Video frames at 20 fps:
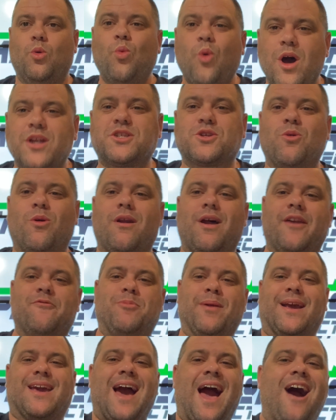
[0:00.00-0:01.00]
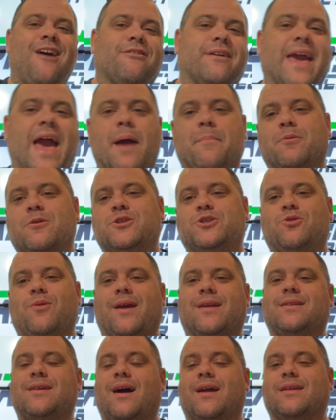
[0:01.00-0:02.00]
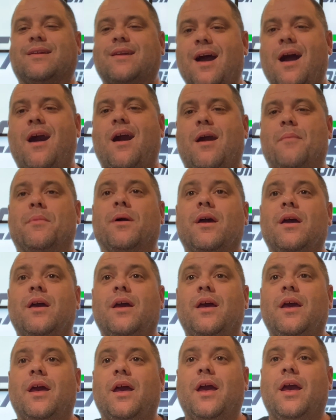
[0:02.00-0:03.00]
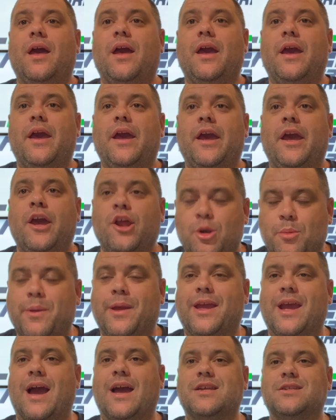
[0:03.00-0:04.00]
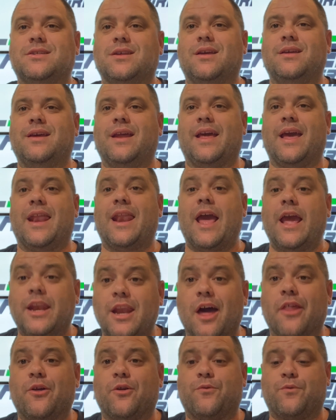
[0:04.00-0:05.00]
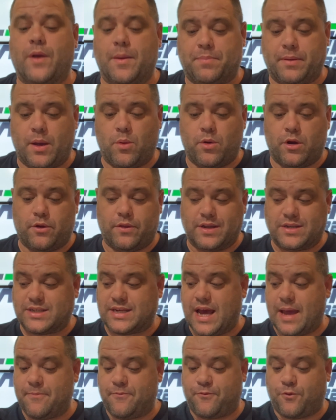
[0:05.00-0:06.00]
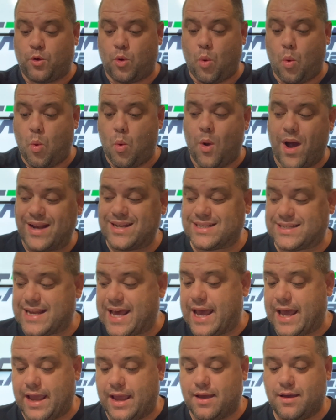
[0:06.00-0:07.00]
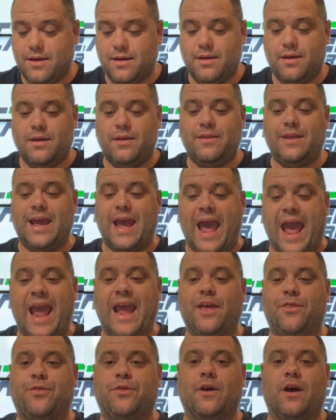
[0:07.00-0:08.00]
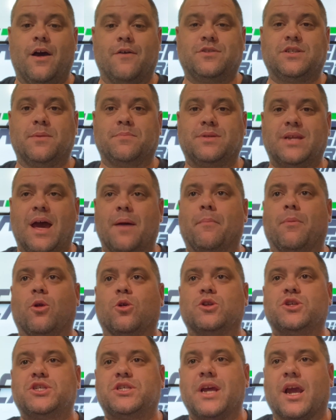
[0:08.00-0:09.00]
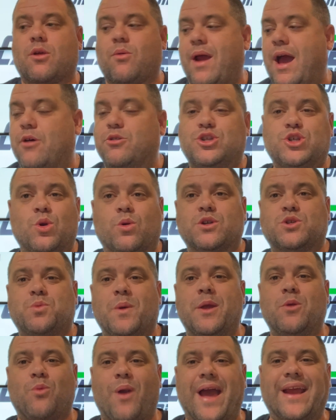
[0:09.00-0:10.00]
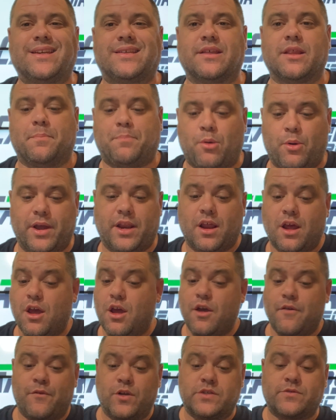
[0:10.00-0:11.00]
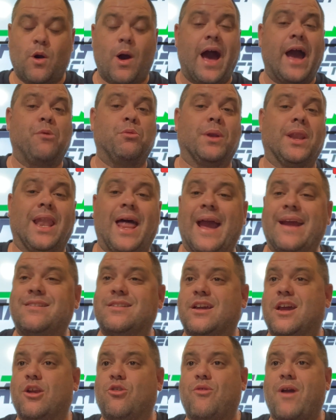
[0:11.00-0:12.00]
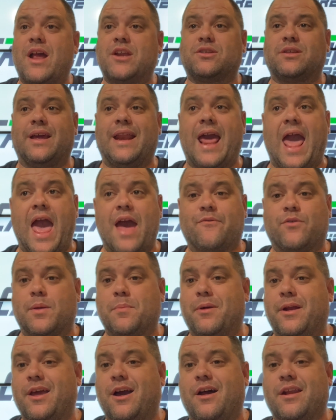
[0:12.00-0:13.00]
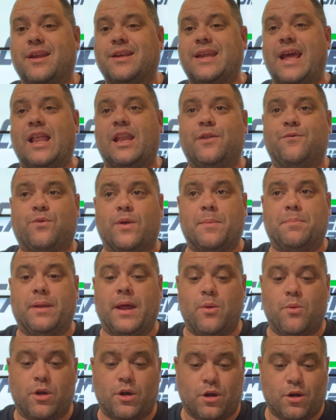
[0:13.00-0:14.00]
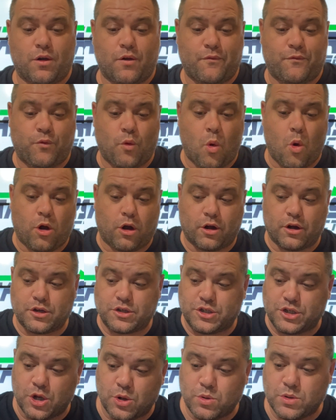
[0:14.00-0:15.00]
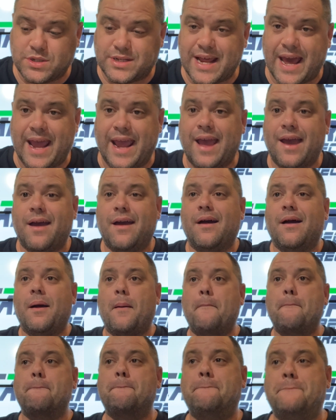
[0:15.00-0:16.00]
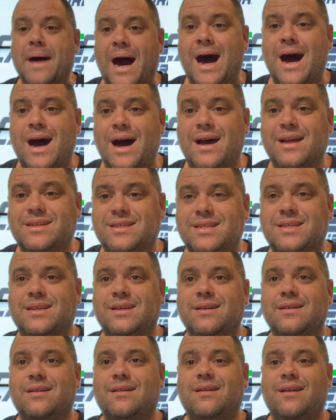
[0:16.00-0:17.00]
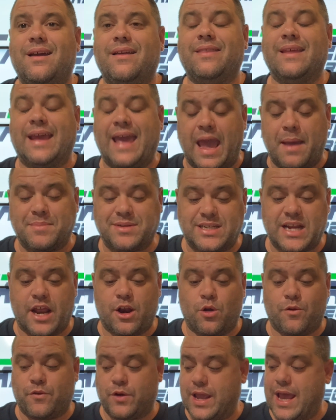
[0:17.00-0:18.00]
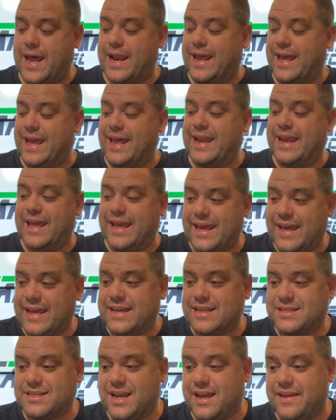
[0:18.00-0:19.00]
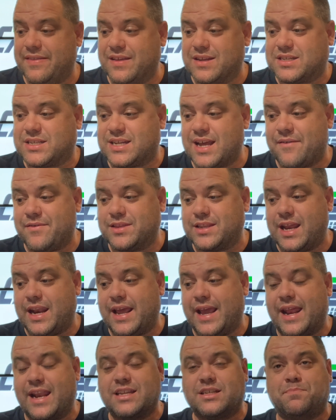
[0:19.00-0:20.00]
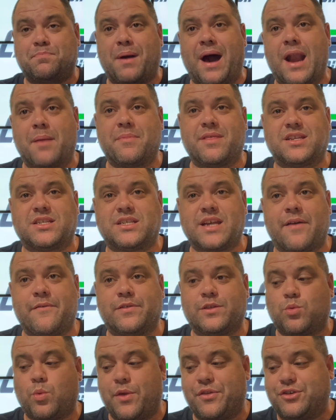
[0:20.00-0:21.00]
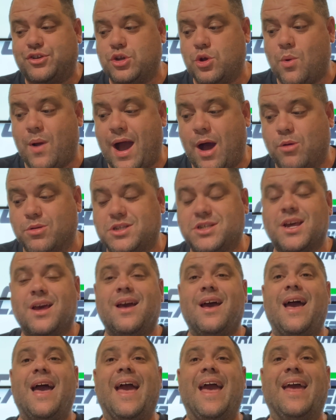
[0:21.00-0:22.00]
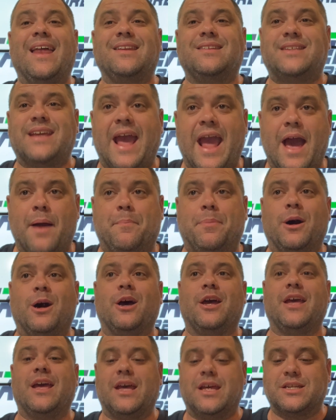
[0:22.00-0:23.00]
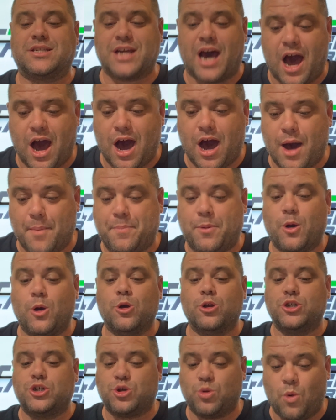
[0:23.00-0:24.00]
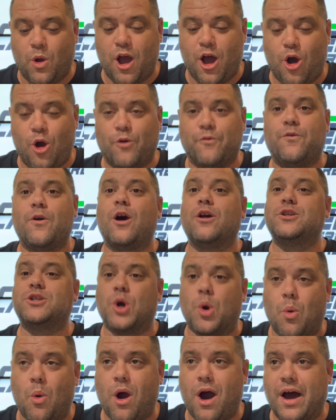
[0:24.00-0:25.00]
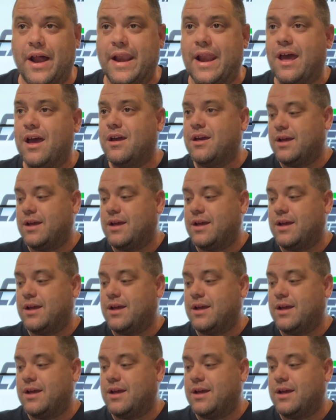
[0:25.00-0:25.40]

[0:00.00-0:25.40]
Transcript: What's going on, everybody? Kyle, CappersDirect.com. Here we go, guys. Yet again, another free play winner this time for Wednesday, the 8th of September. Stick around, short, sweet, right to the point. First of all, I would like to congratulate everybody on a daily free play winner for Tuesday, but the game is not over yet. It is in the 7th inning. It is bottom of the 7th with 2 outs, and Tampa is up 12-1.